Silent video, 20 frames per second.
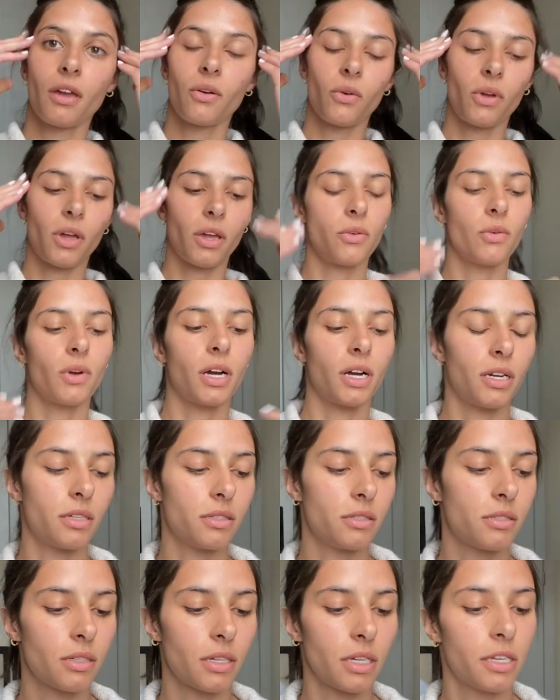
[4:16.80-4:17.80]
Okay
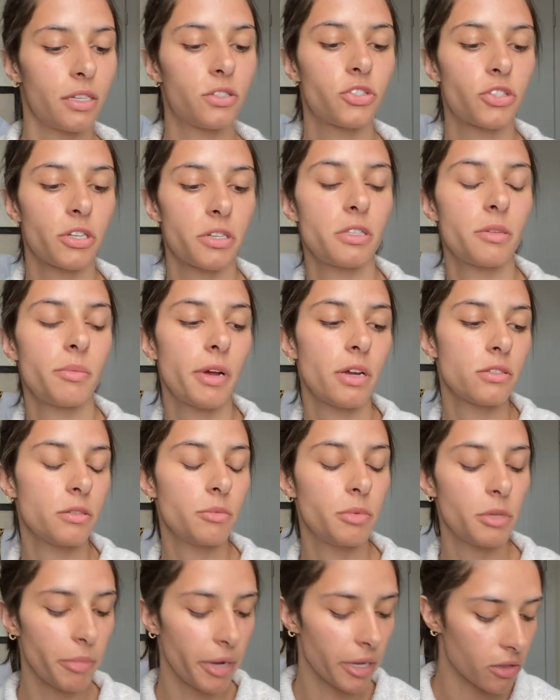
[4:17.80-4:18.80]
guys, it is just about to
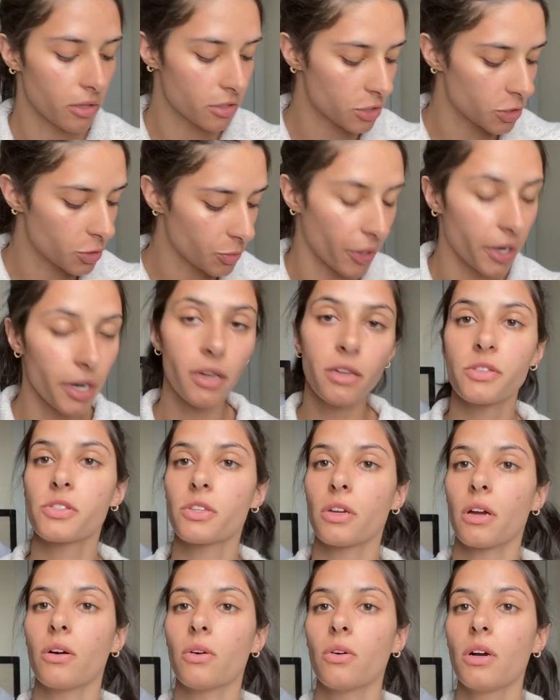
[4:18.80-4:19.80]
be my lunch break,
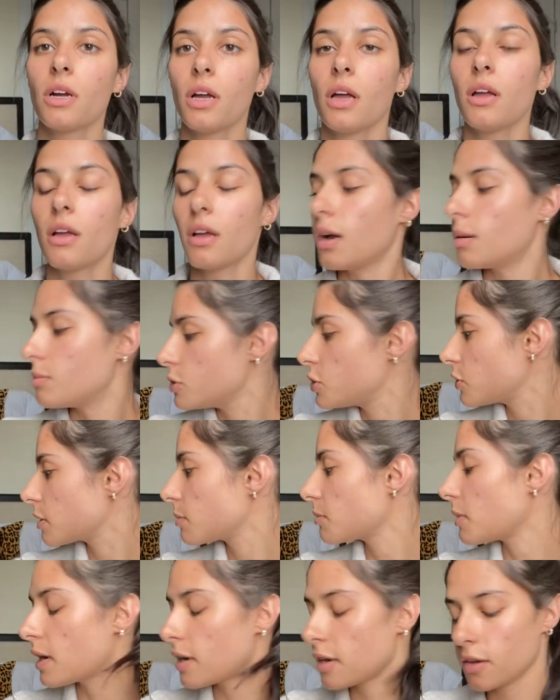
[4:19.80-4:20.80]
so I'm doing
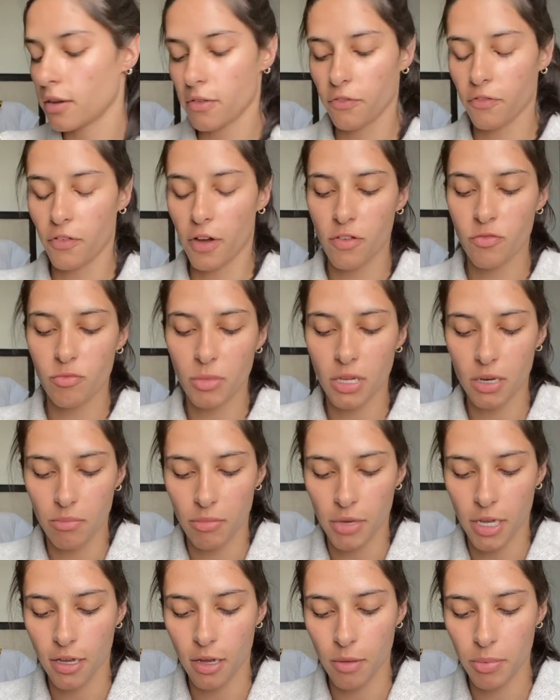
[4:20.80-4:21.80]
my 5-minute
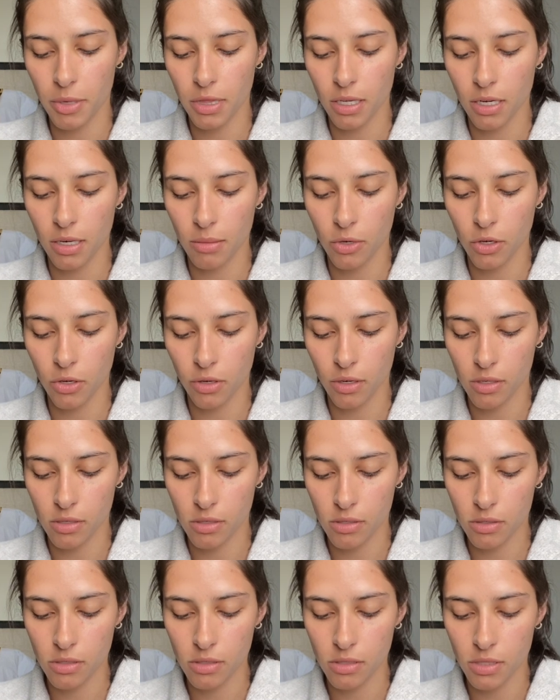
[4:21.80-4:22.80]
makeup, and then I'm gonna
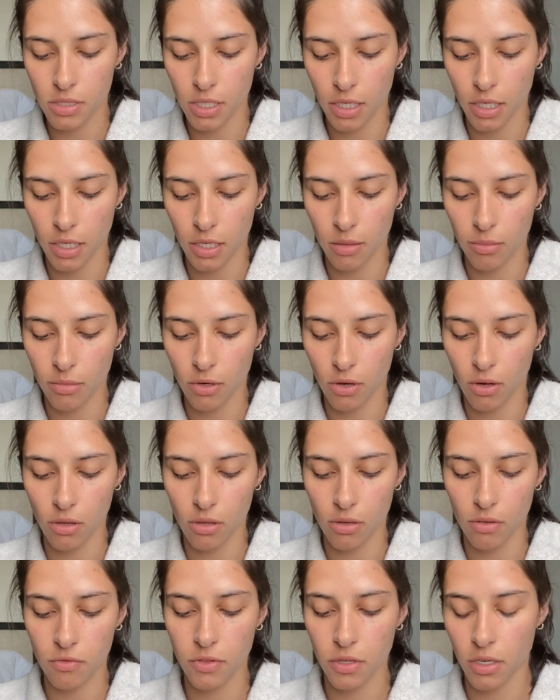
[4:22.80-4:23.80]
steam all
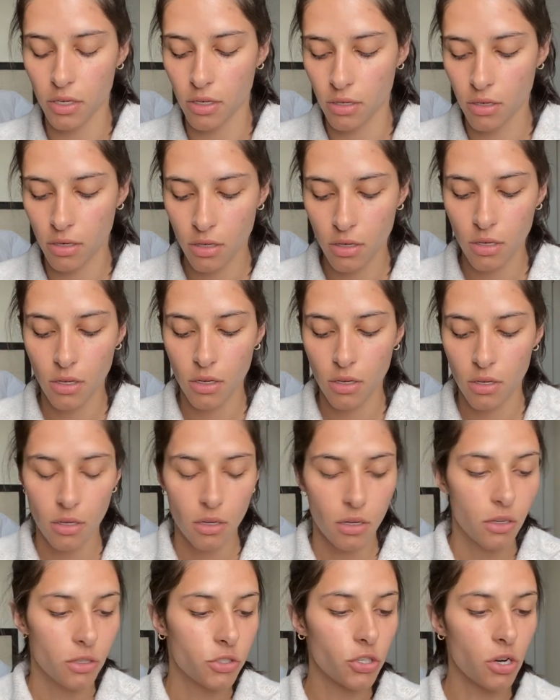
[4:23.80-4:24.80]
of the
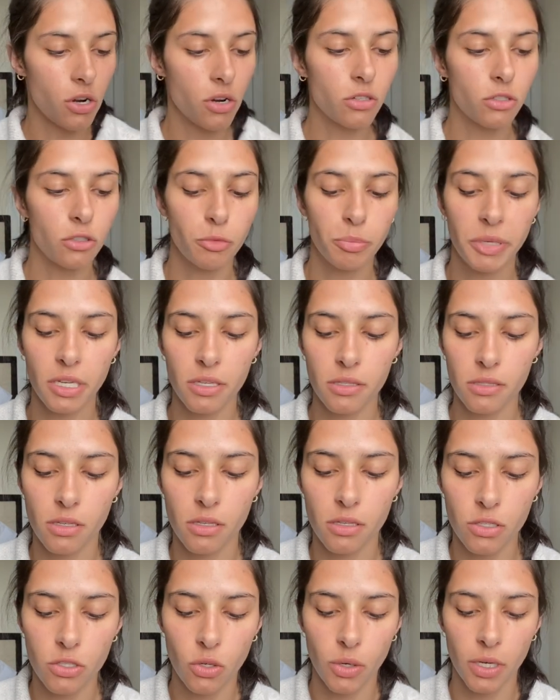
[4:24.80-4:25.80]
charcoal
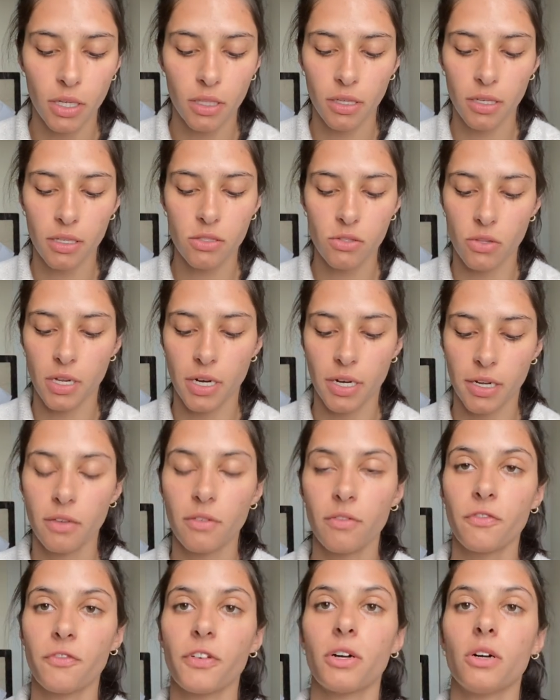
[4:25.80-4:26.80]
pieces quickly so that I can
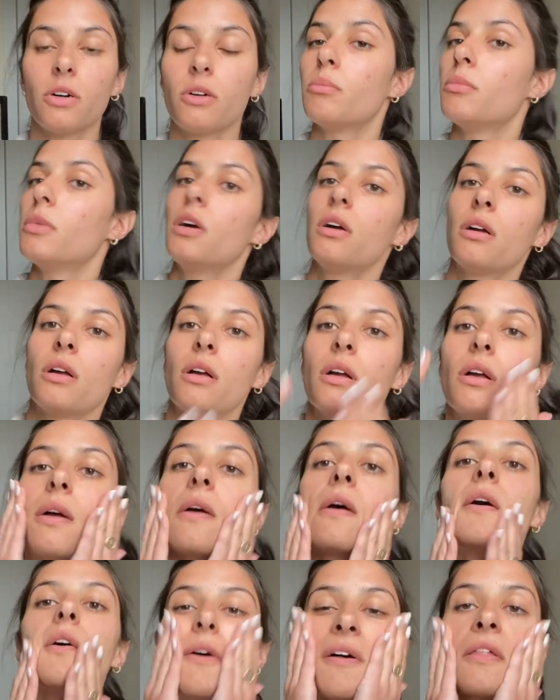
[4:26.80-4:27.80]
film
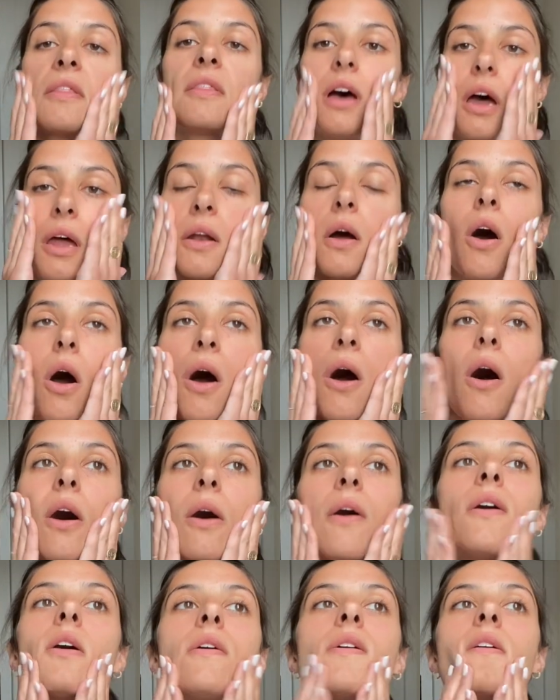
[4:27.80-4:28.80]
that
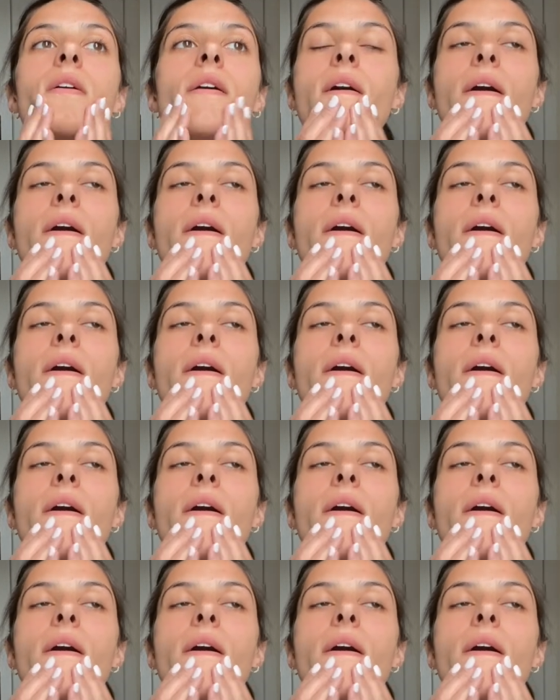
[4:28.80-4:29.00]
haul.